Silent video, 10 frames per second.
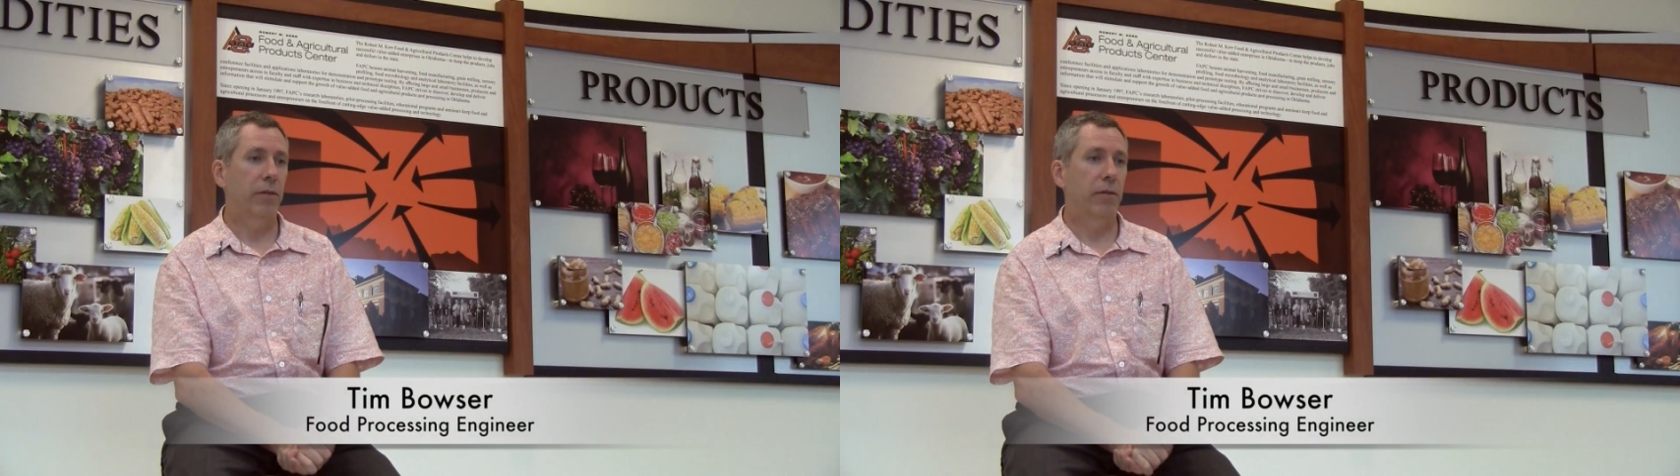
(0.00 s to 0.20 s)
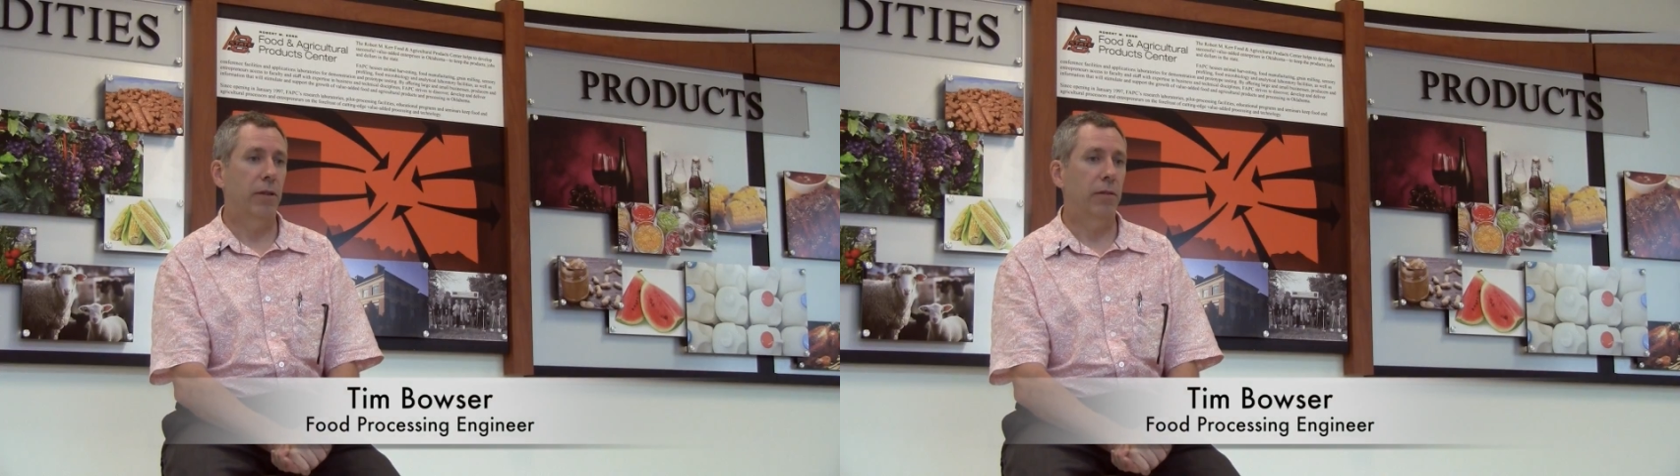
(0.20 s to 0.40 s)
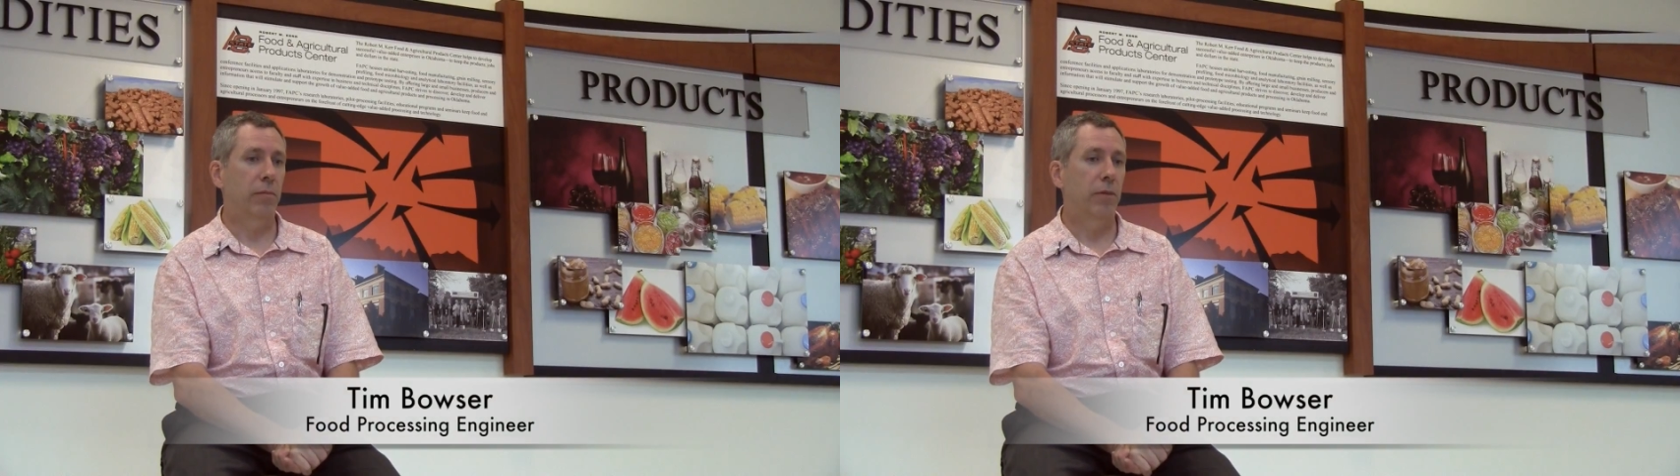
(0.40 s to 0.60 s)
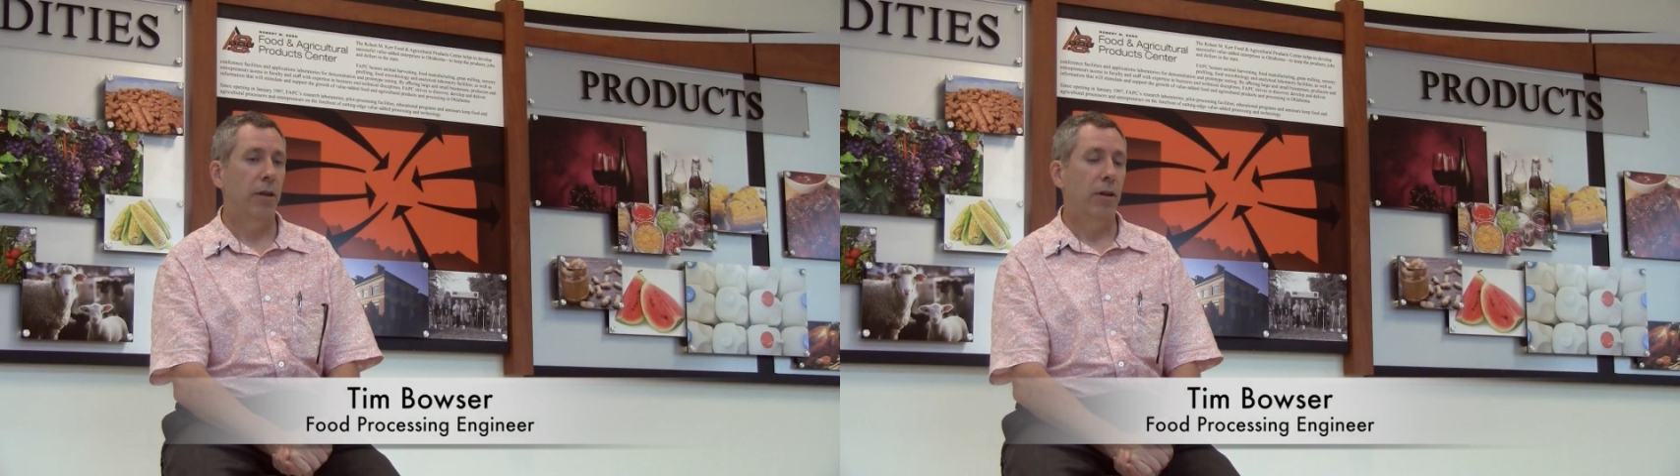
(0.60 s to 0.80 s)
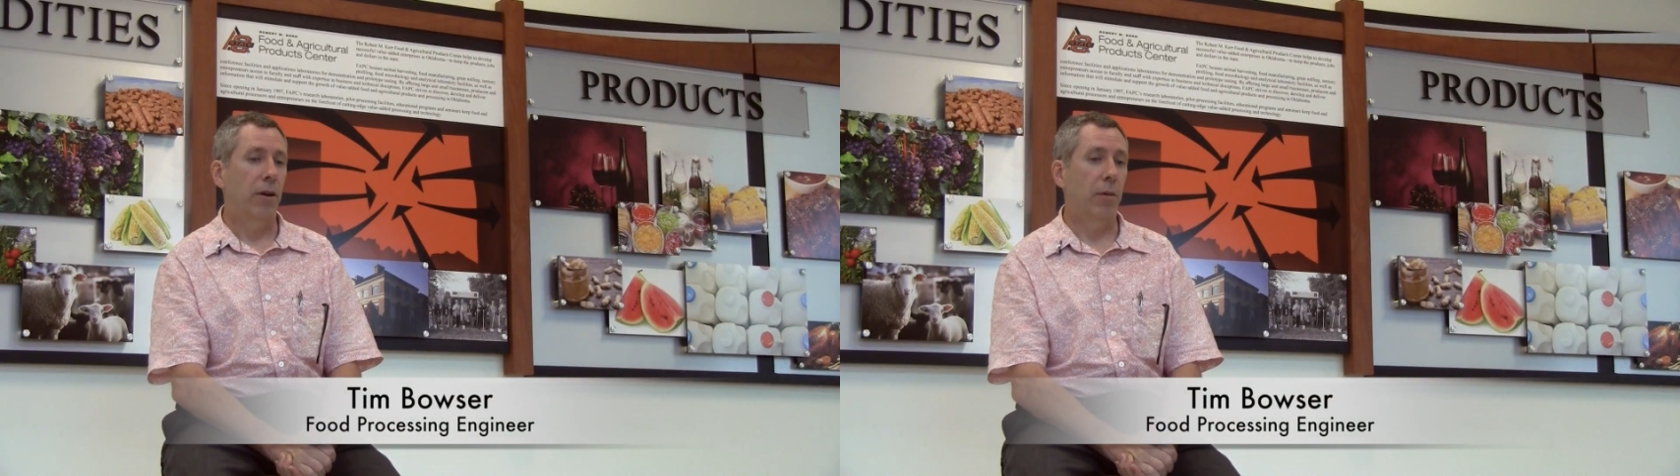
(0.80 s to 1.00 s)
and
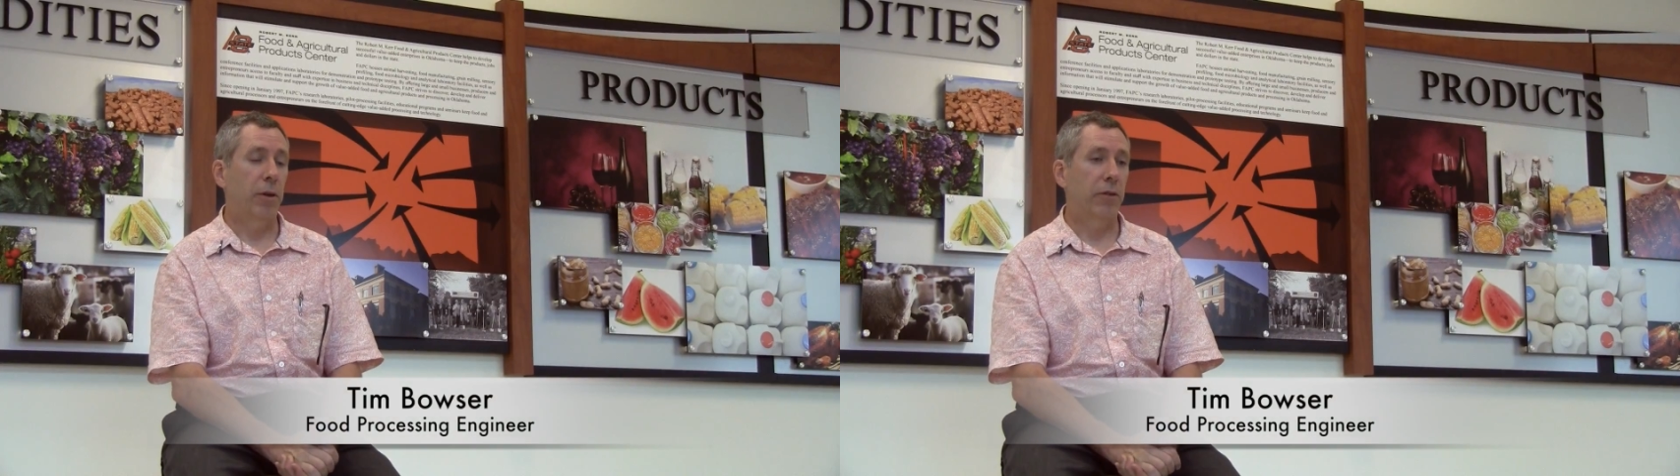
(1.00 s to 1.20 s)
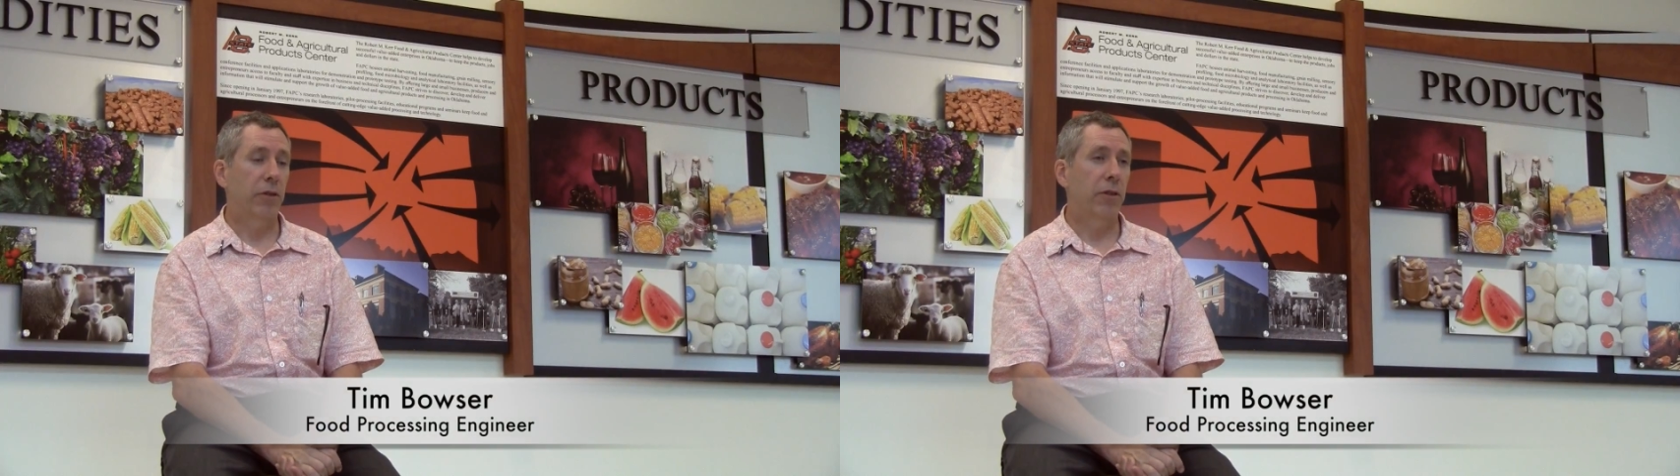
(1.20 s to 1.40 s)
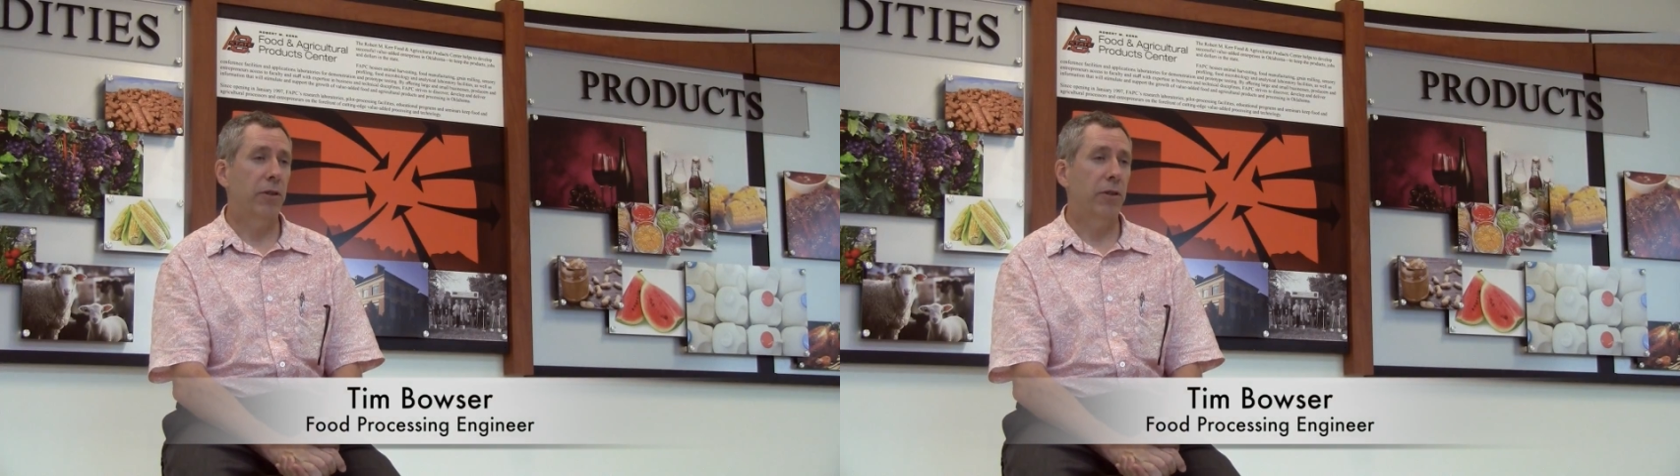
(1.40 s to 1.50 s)
operate the center?